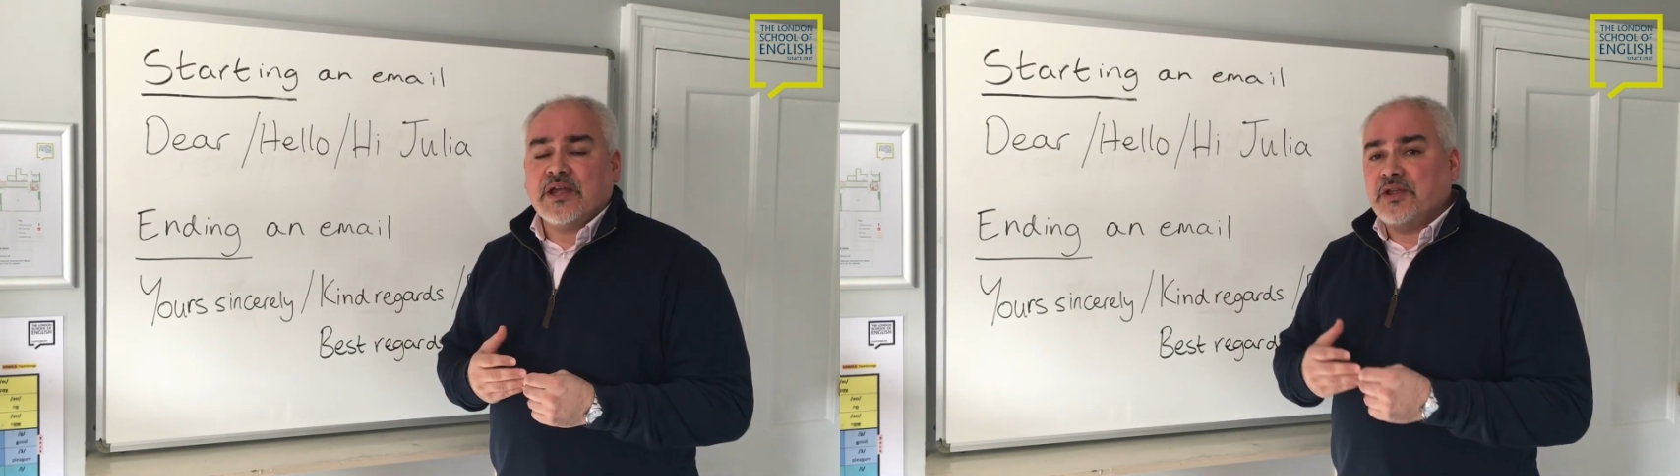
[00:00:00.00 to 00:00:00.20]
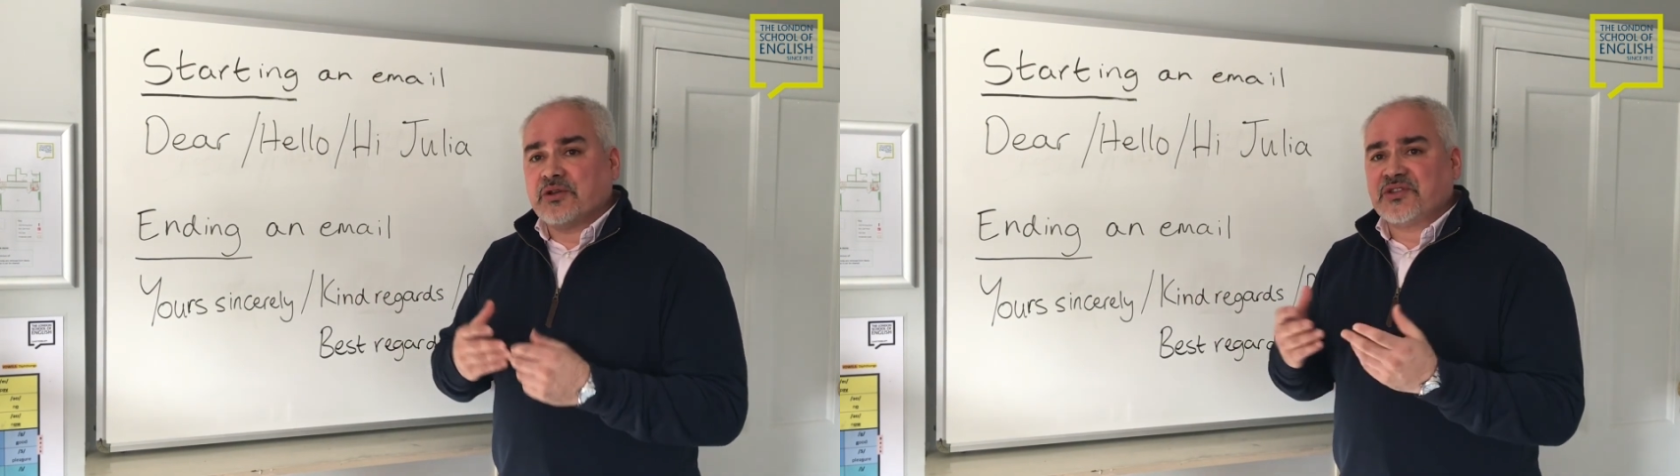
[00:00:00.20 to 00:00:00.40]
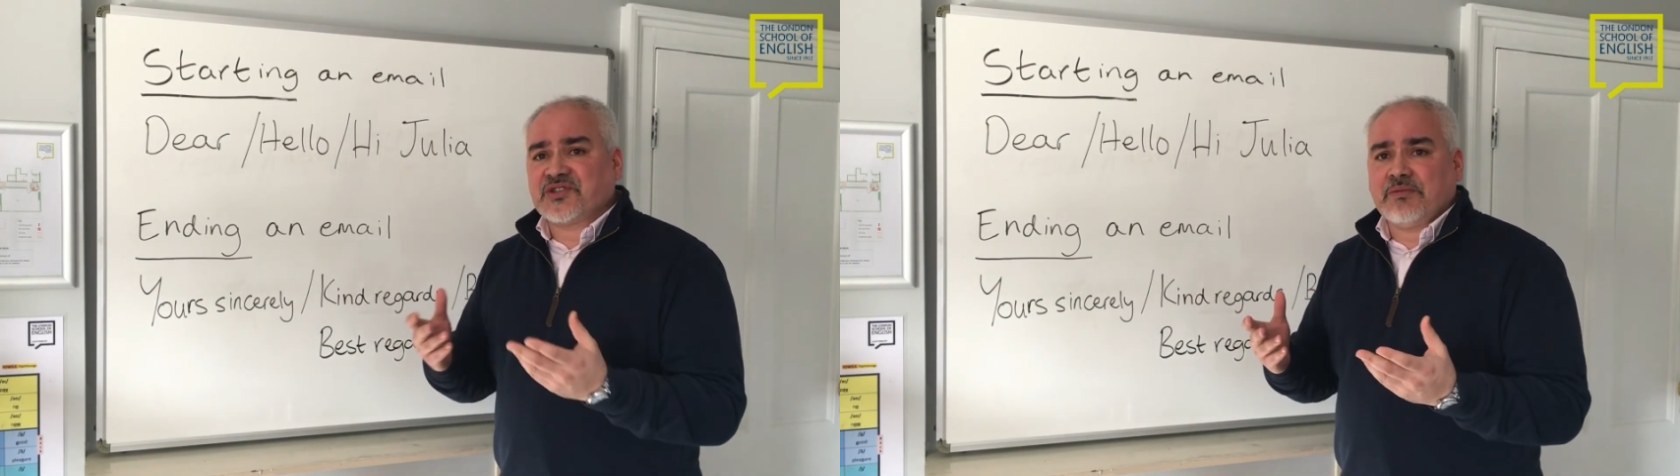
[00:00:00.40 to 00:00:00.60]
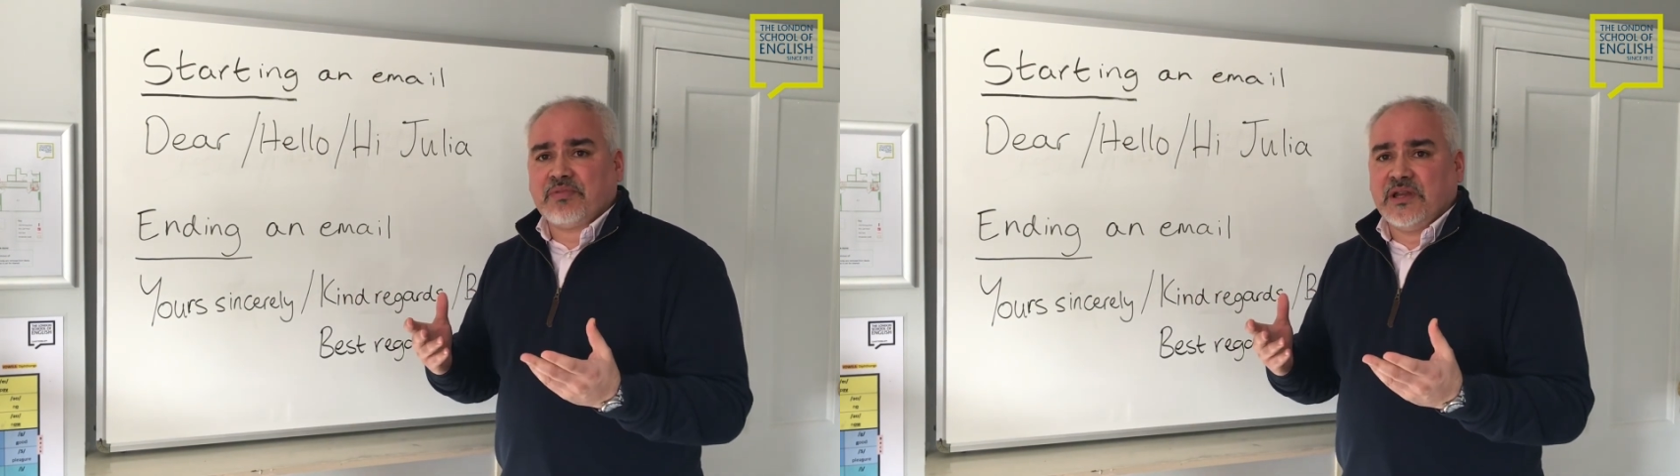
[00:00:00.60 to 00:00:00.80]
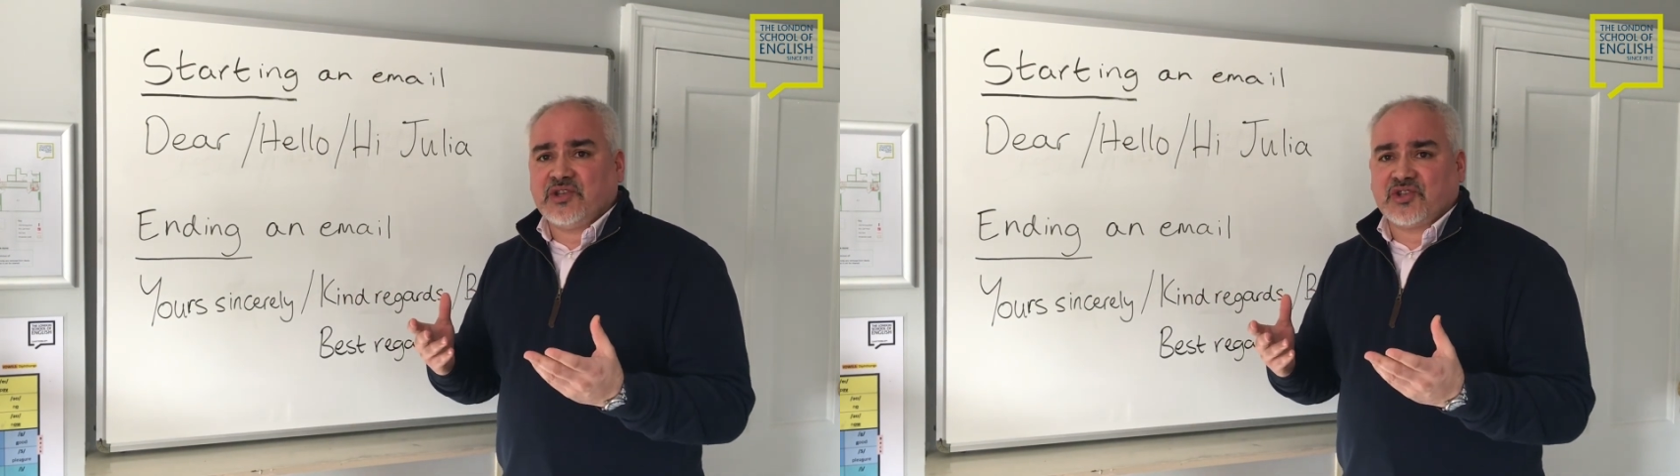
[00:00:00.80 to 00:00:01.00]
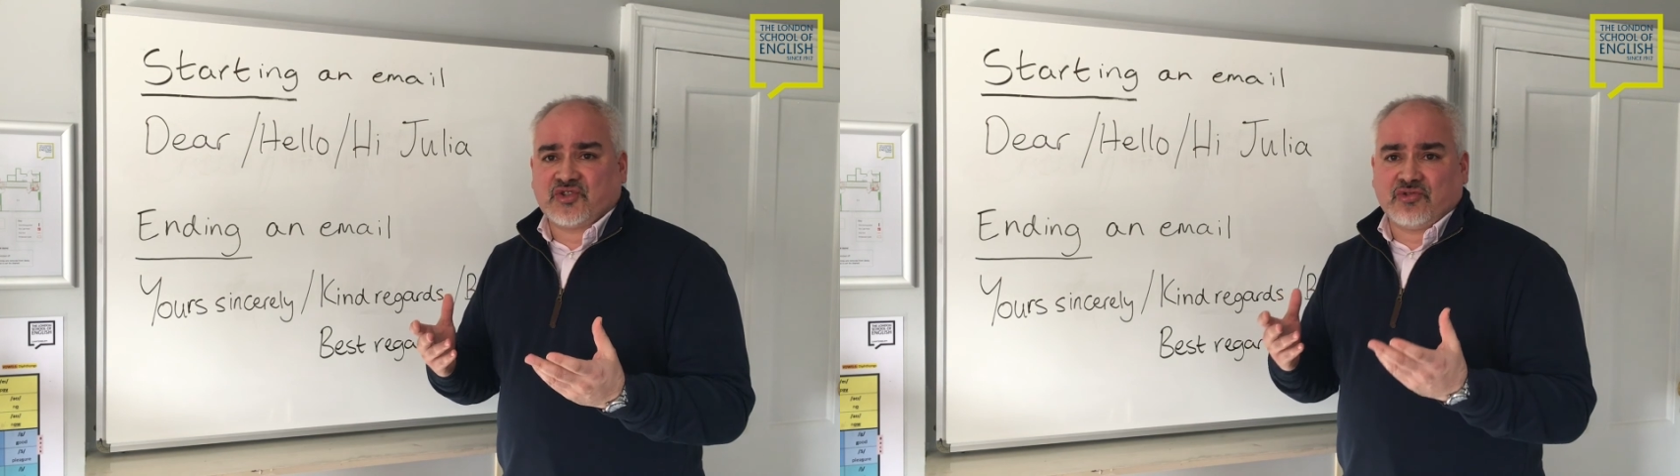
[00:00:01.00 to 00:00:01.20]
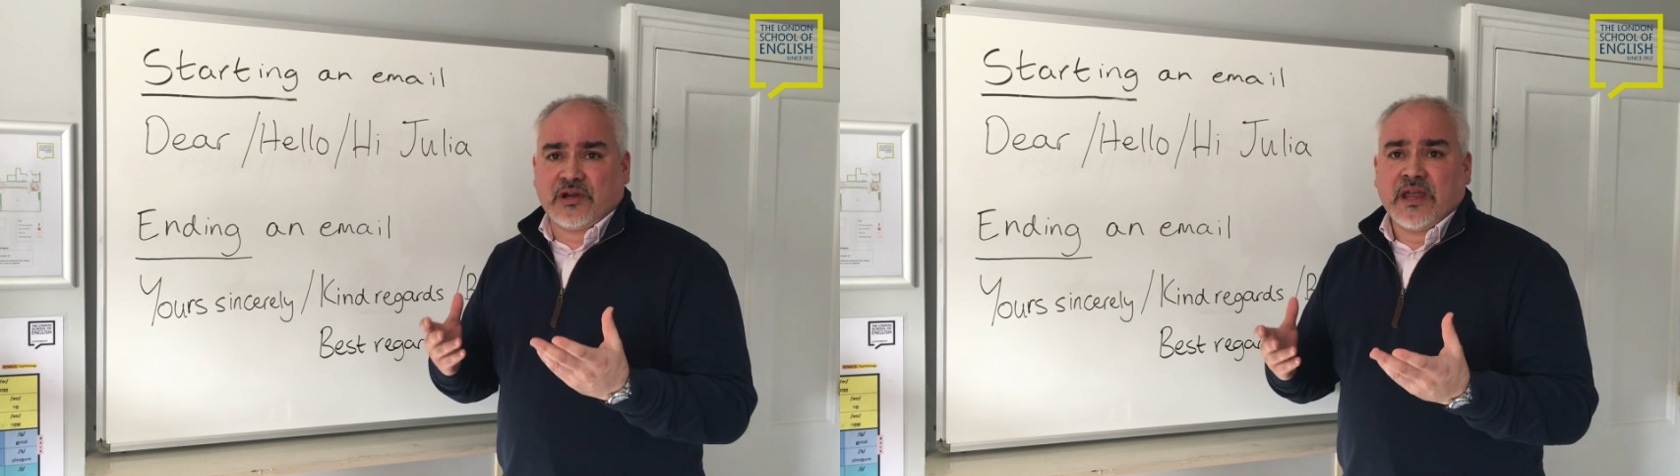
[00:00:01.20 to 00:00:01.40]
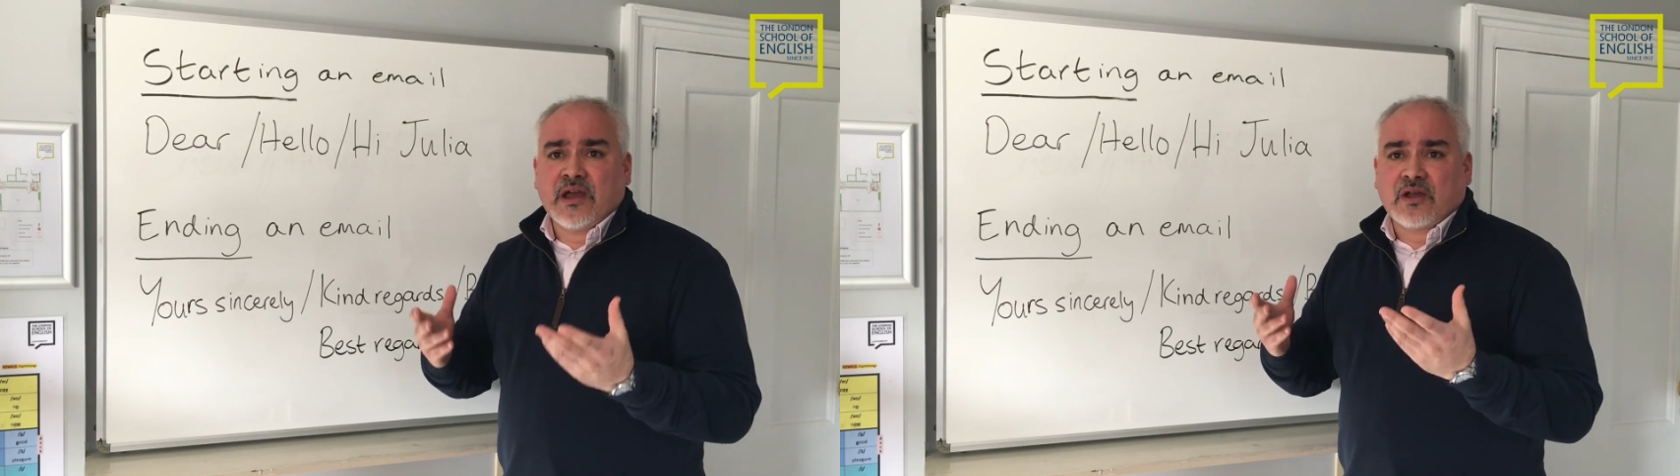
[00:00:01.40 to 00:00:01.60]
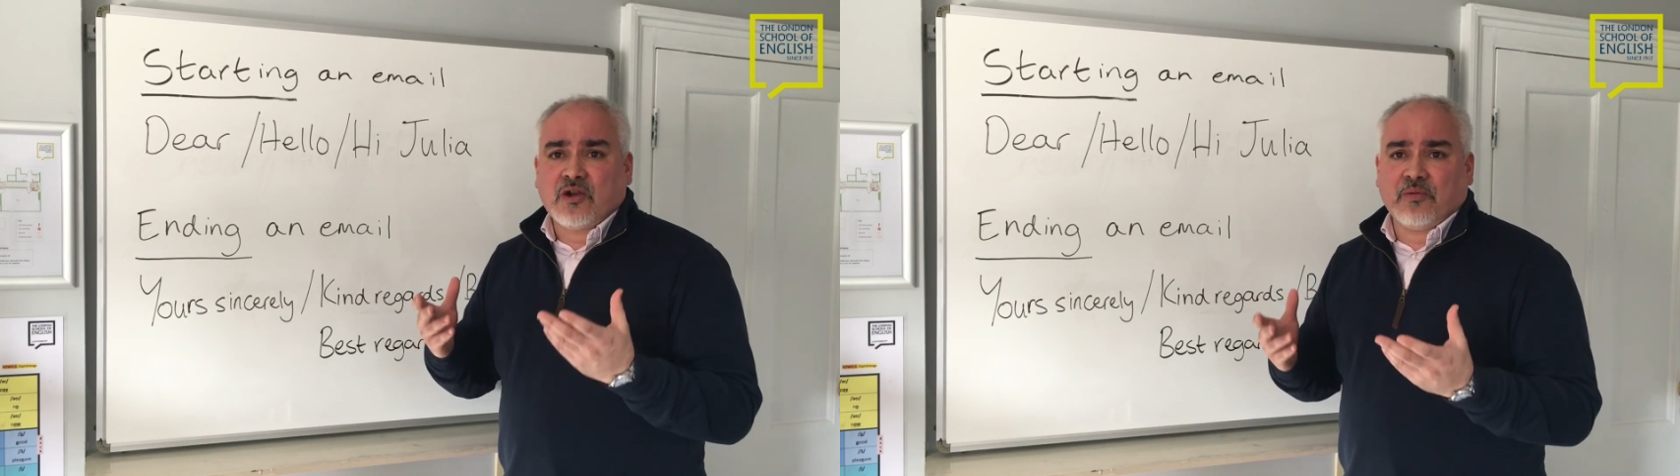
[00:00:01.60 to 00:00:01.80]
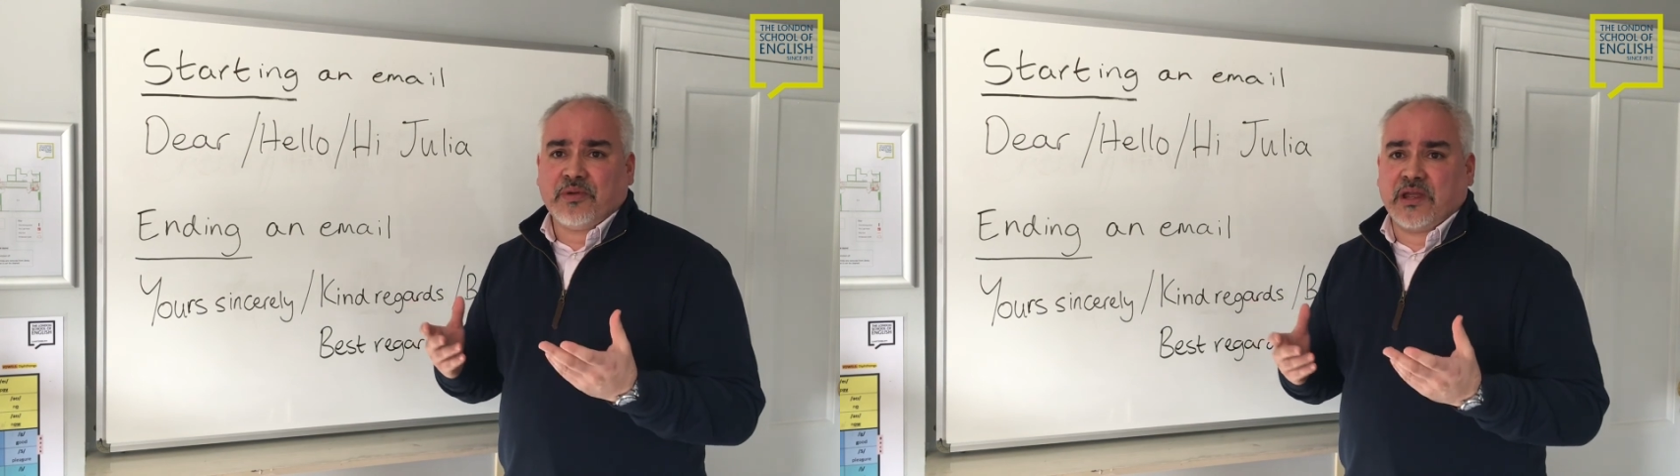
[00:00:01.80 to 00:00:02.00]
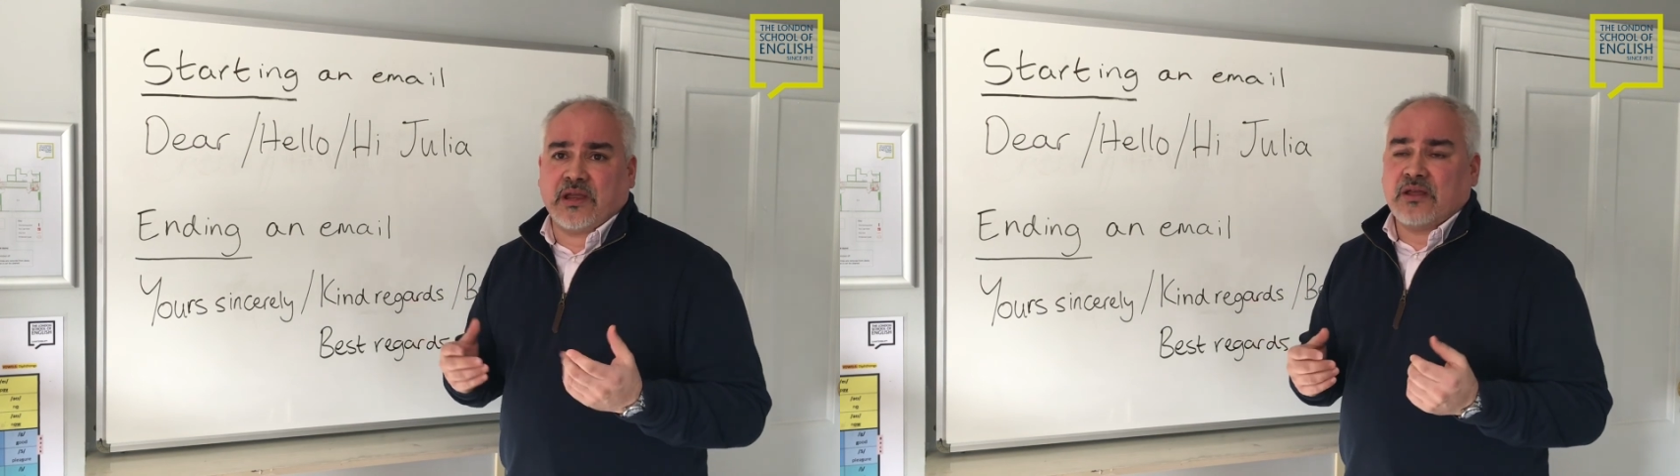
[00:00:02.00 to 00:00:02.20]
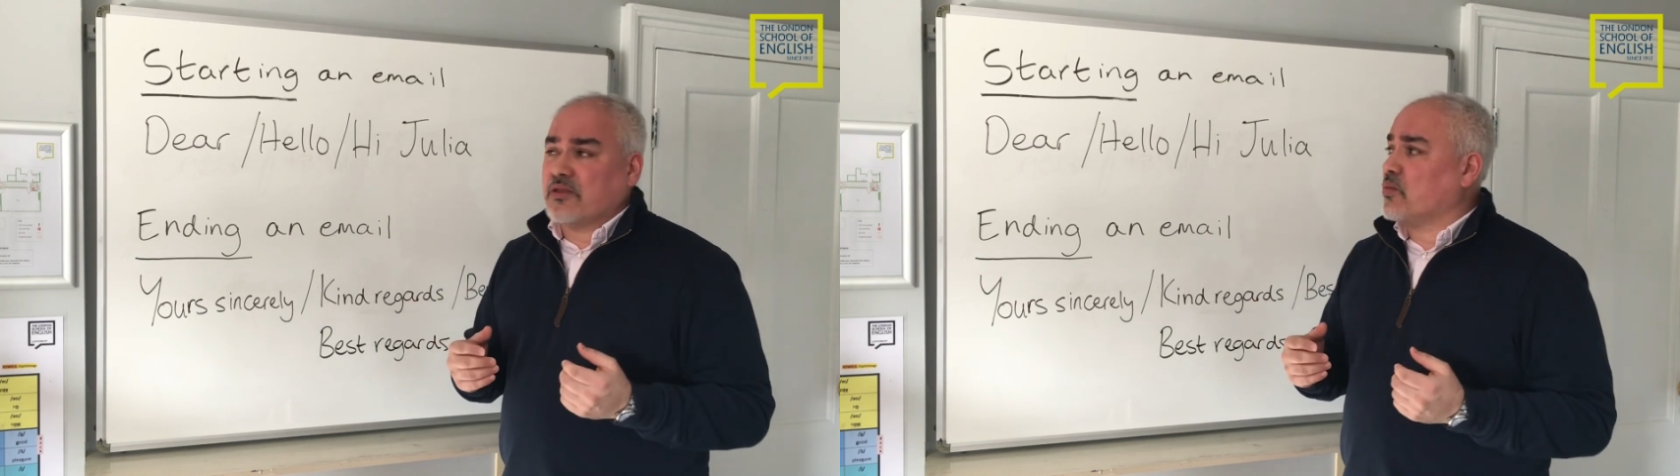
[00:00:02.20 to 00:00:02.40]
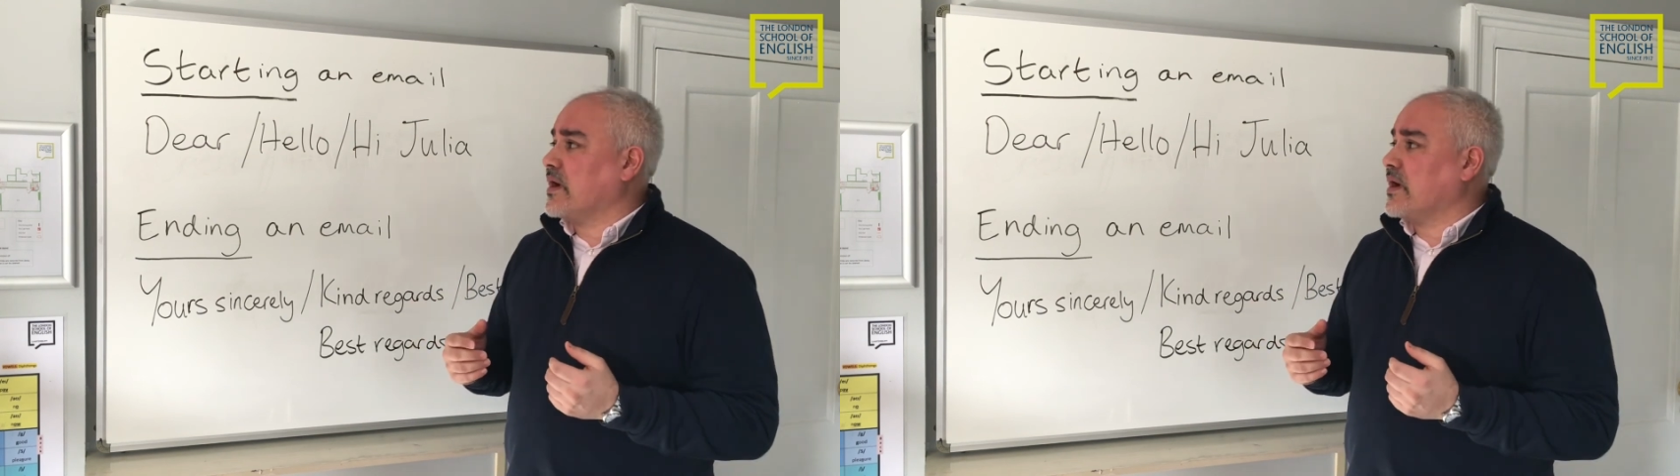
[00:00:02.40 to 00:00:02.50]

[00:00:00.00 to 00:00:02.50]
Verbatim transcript: you could simply just try copying the